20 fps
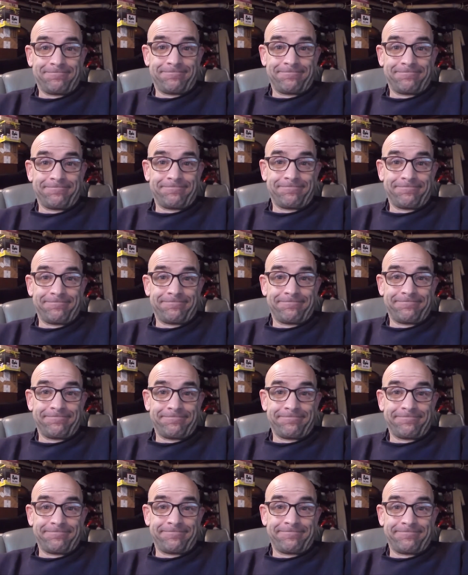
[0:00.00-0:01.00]

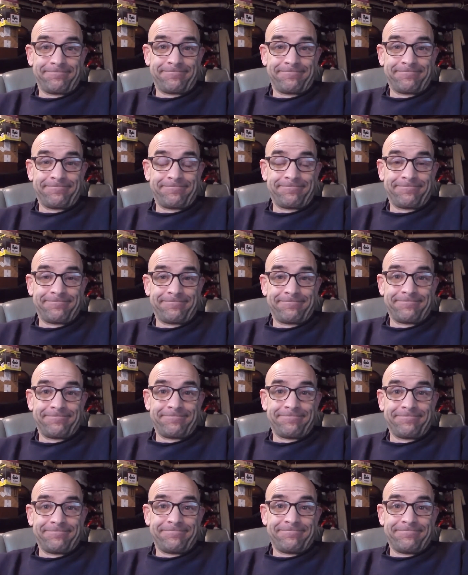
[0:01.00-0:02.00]

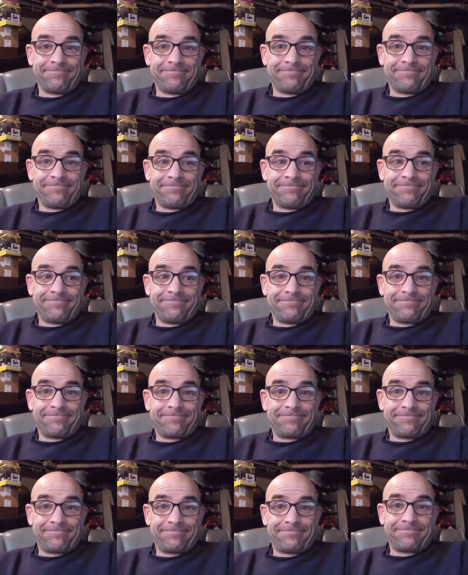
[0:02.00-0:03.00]

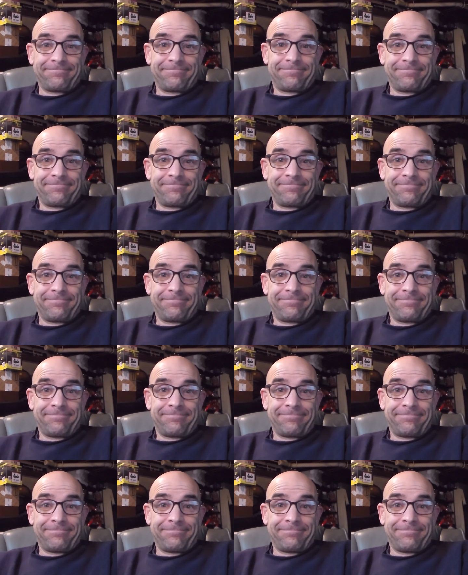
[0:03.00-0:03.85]
(no one is talking)